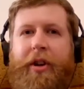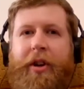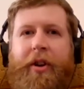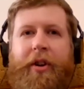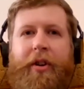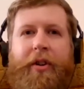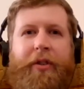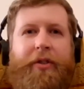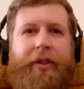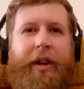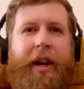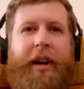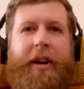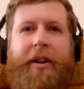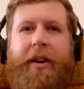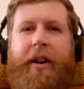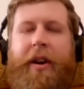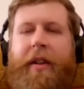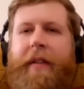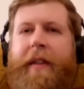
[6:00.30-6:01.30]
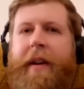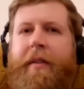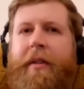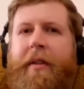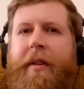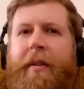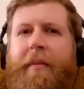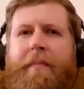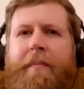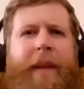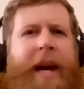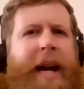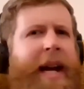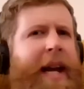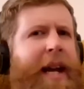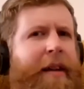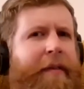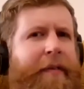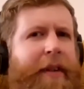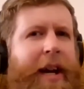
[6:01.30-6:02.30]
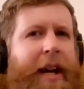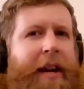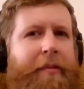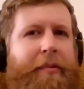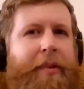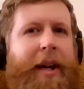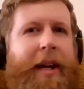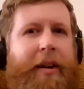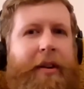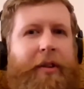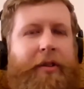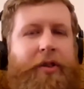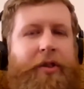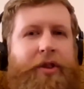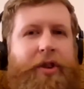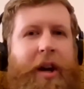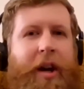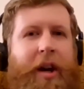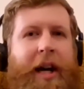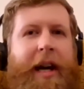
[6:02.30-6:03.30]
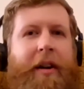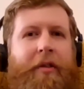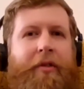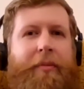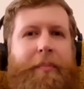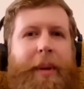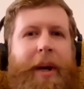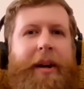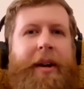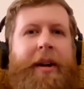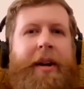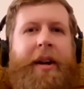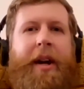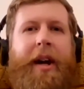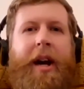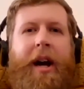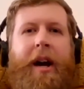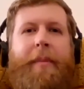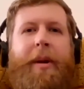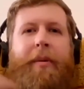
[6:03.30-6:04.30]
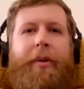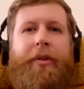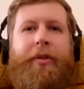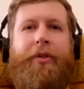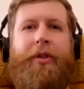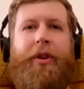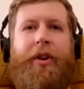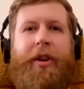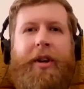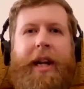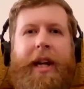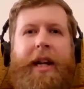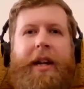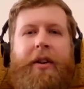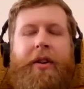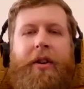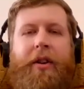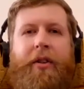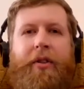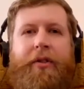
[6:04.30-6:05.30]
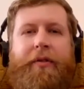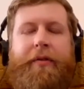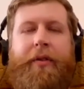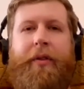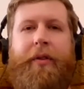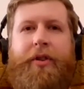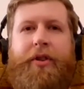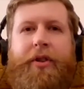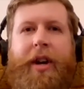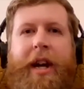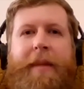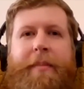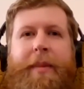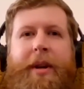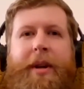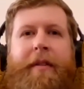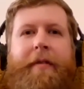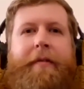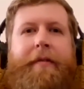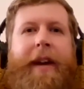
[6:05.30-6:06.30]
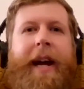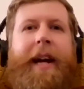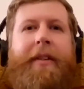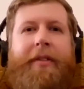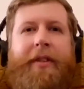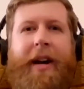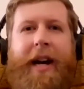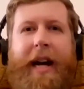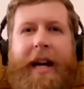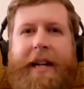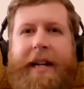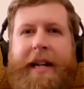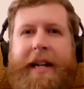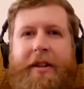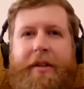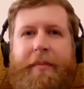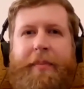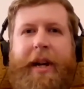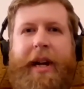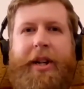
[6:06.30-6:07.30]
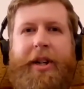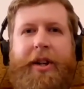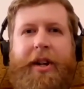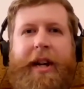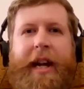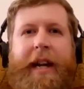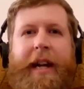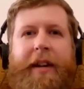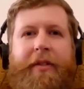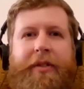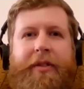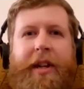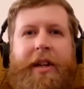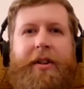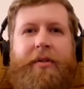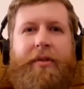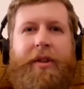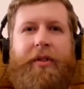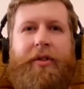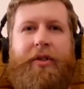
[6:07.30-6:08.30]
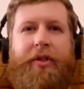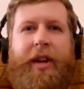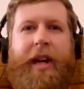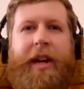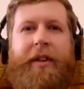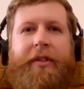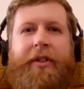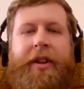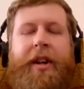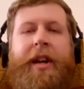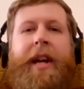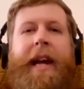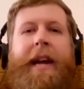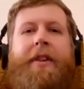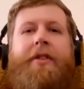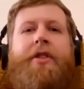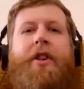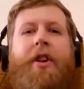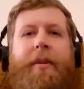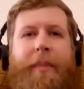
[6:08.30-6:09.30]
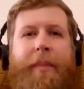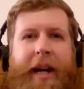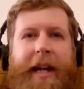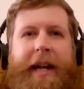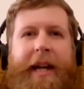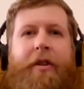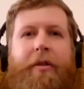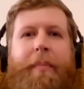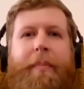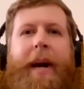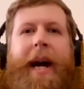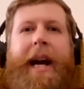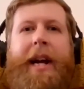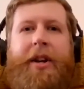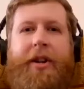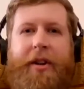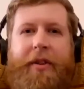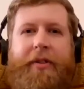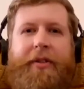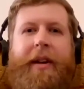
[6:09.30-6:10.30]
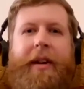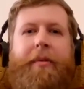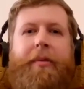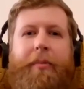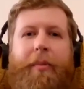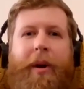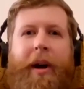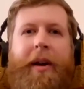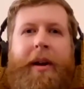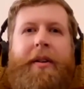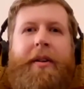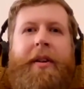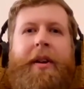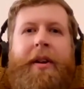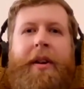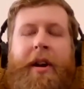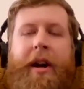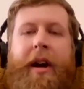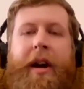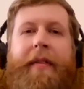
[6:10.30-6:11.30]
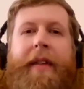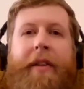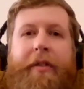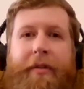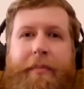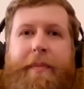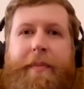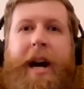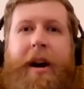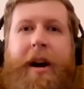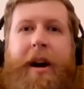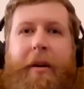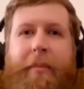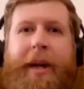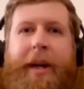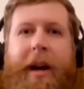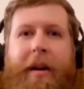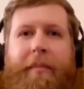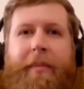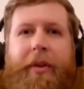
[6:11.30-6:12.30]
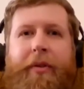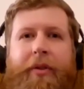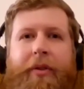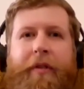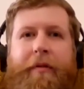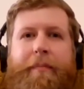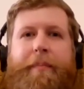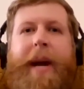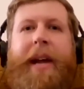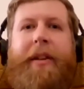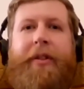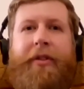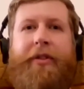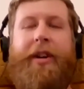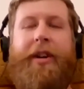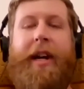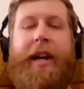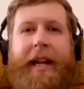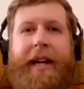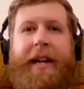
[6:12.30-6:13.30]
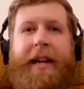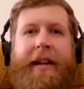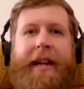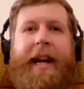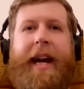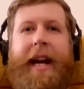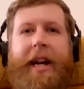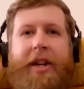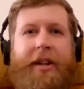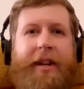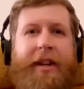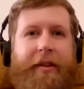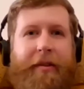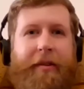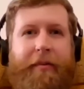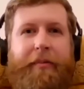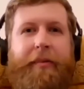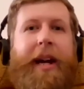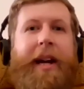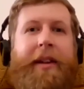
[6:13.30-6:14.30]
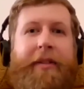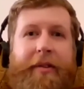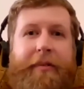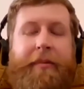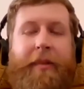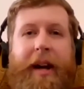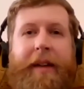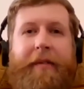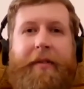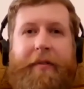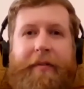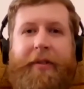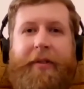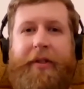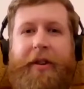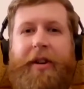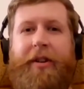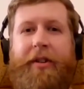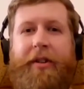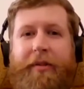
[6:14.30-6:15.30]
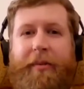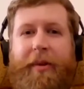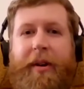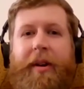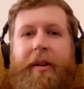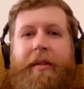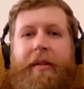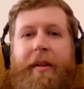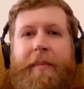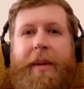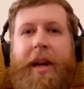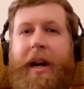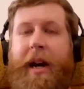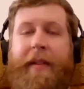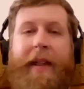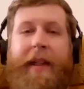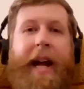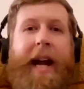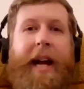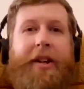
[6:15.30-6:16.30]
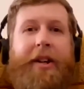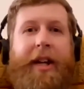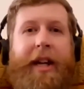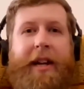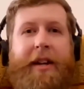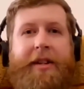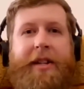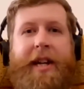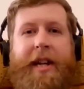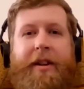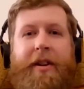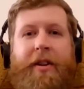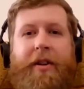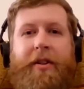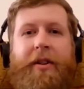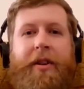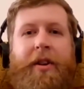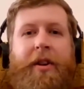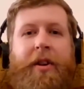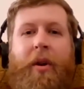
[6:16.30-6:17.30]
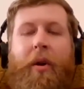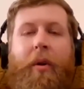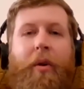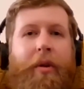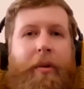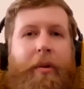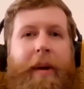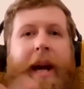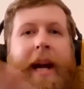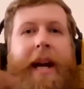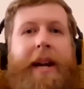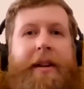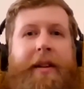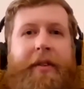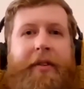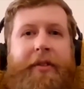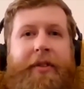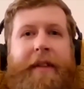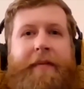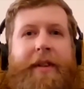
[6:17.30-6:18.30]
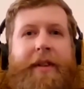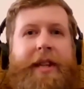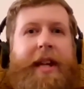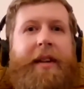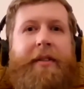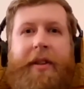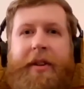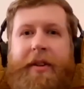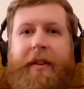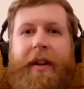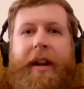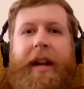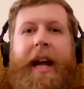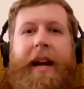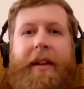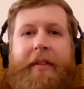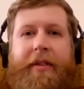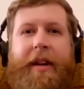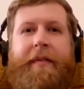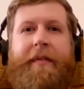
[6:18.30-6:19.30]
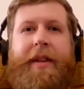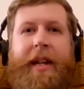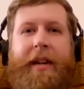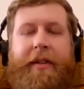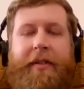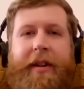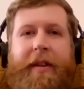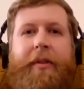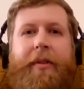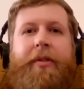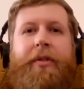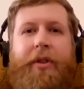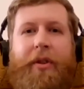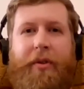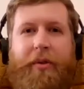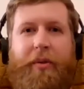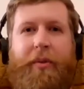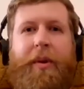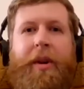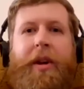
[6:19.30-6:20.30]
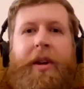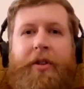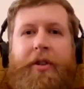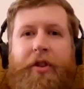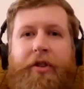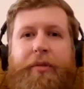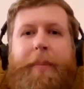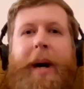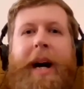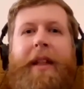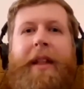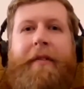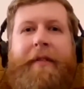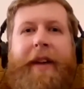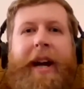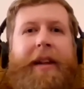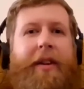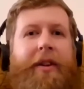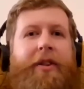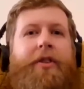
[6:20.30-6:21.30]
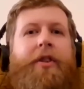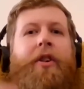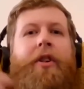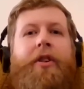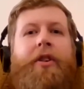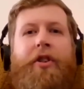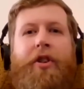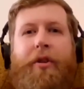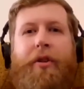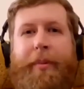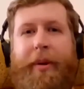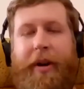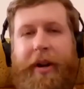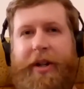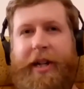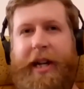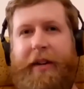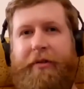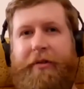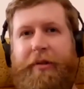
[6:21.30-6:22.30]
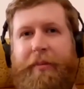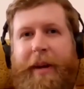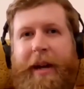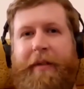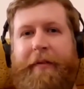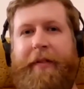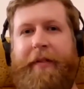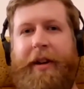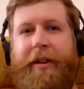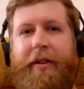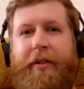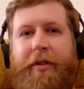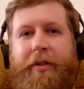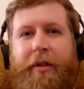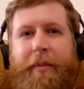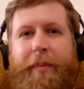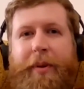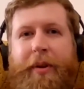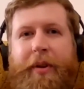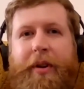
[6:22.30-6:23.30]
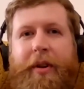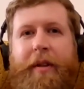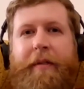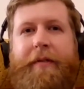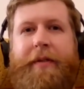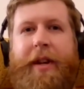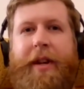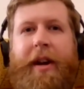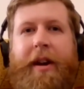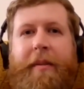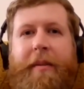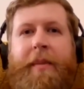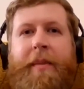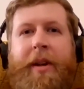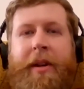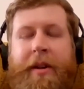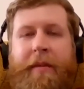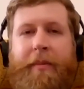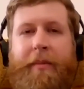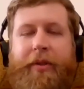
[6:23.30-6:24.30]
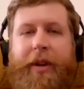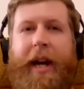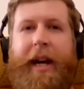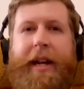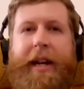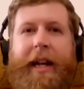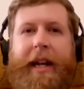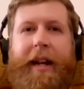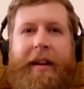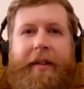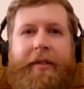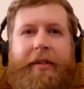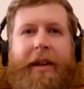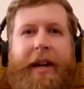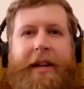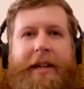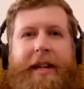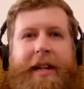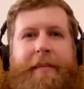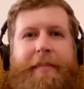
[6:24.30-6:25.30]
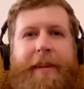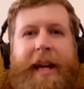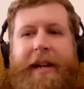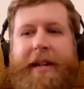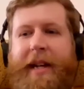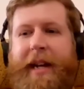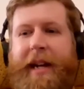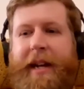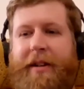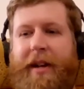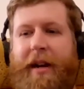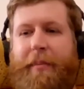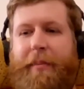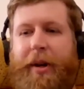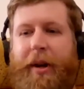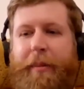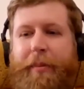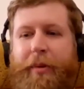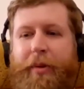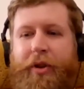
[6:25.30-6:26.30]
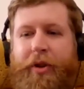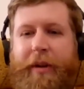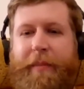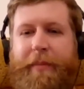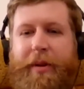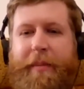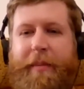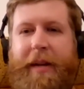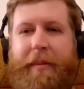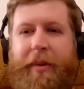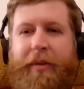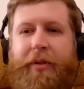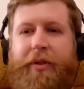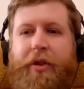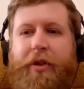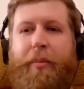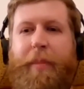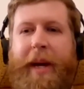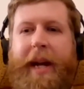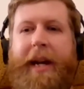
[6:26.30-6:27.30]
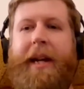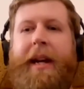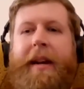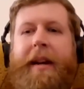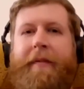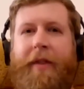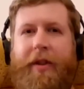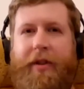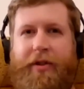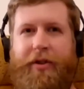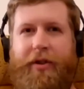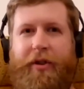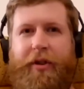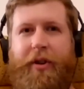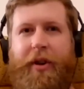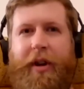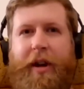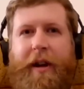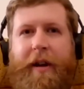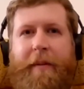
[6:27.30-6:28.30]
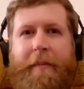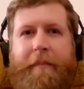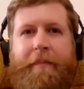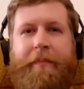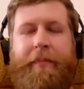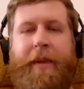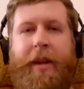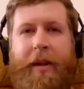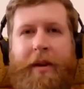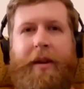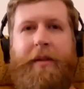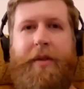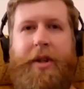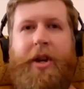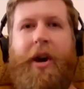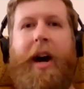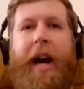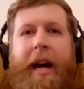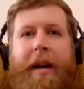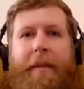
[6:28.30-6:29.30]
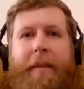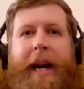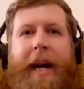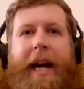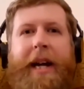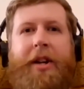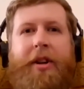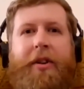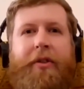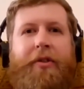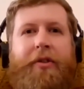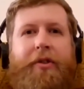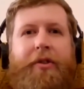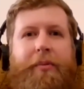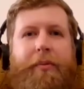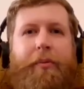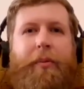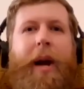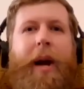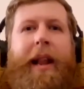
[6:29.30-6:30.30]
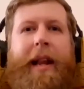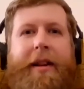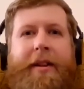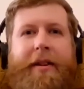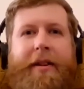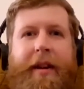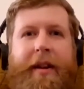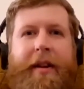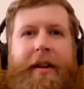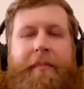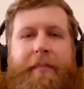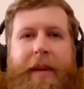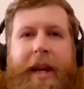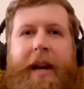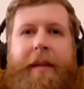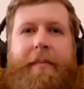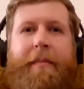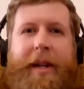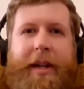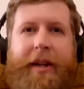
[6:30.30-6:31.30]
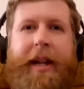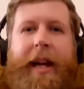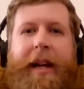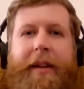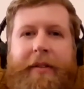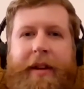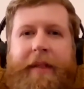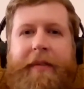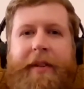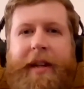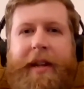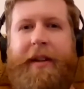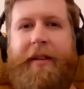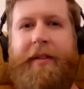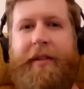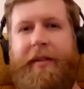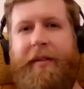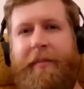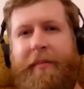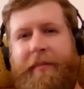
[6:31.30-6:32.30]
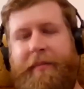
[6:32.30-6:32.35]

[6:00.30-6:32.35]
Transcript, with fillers: used, I don't know that there were many, if any, rigorous trials, but um, it was certainly used for the treatment of anxiety, depression, and existential distress in terminally ill patients. That was one, and that's now become the sort of best studied indicator education in the recent wave of research as well. And, and that actually continued all the way into the 70s, into the late 70s. They were still, despite the fact that no new projects were being funded or approved, um, psychedelics like DPT, dipropyltryptamine, were still being given to um, dying patients well into the yeah, mid to late 70s.